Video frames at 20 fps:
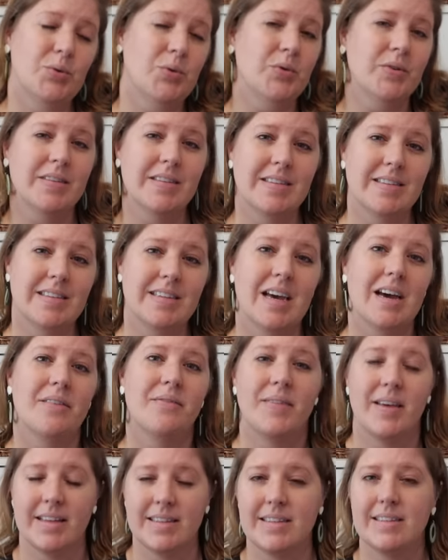tools and
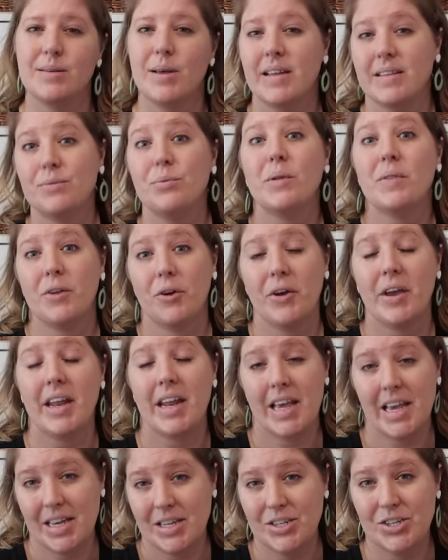stuff that's that's what they're
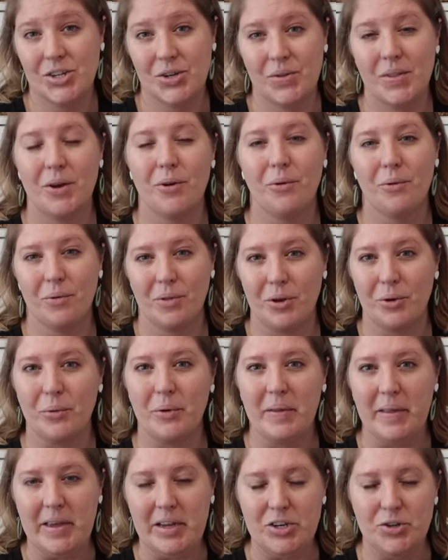getting into they're they're
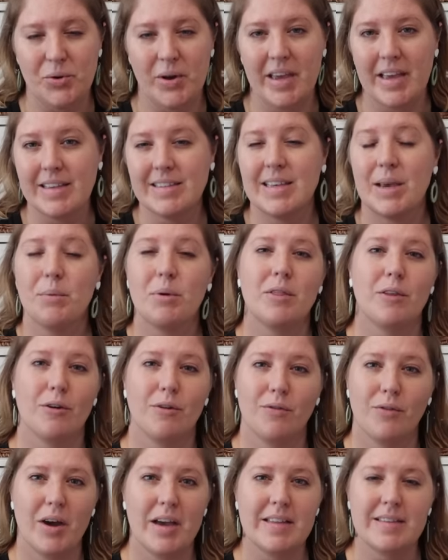really enjoying it same with their
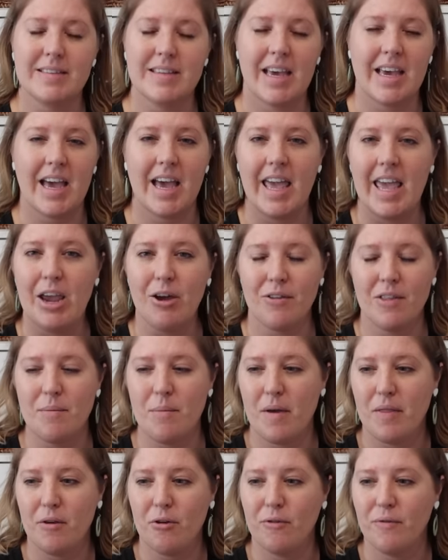friends like i hear
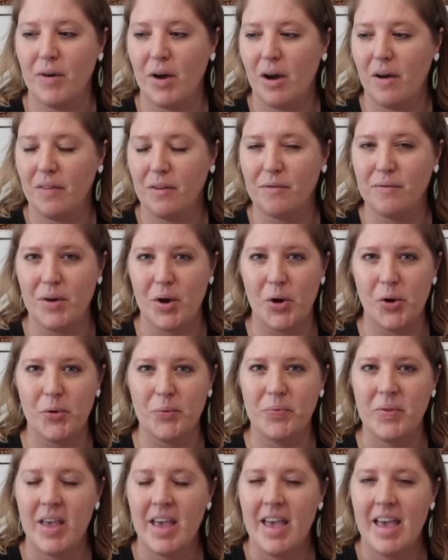them on their on the
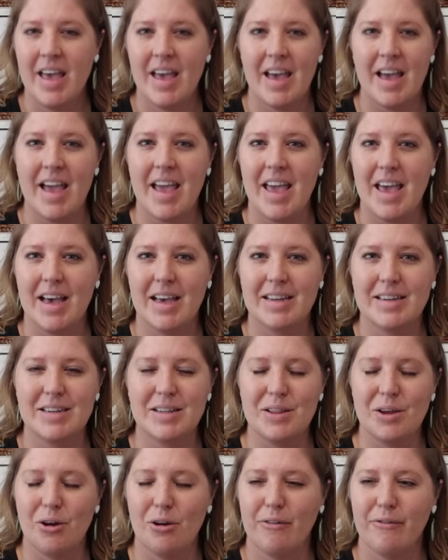phone and
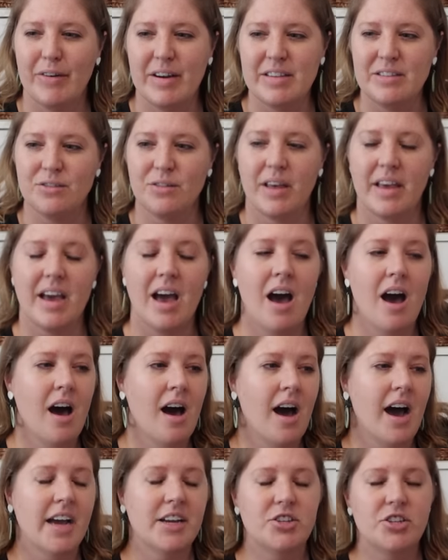their friends are like
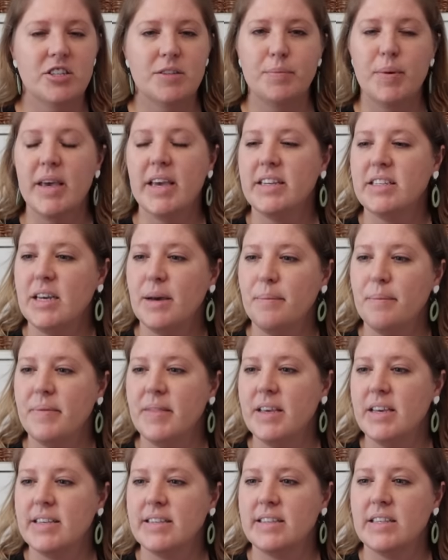i just picked up
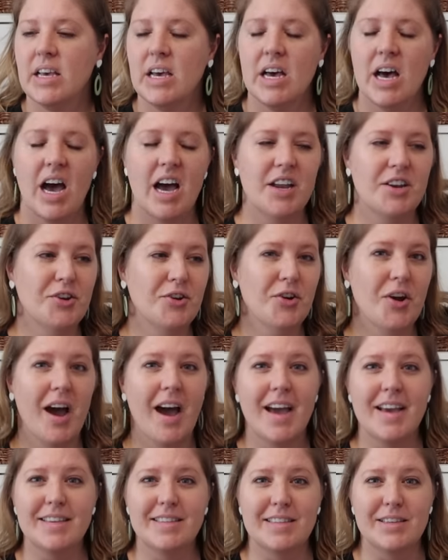this under
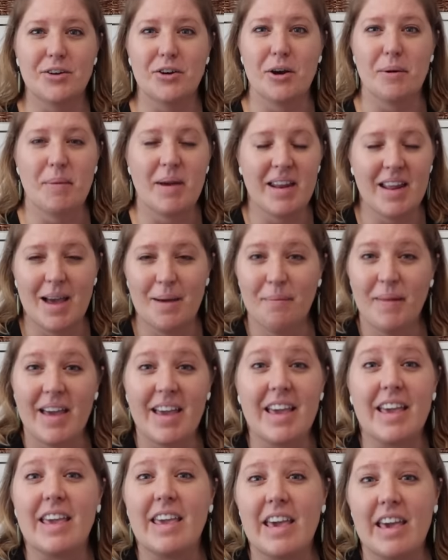eye serum and i'm
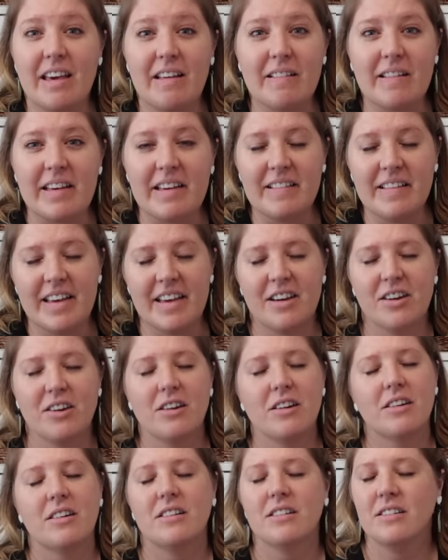like giggling like
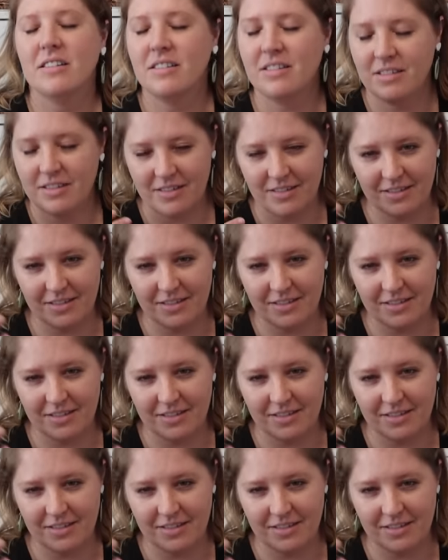girl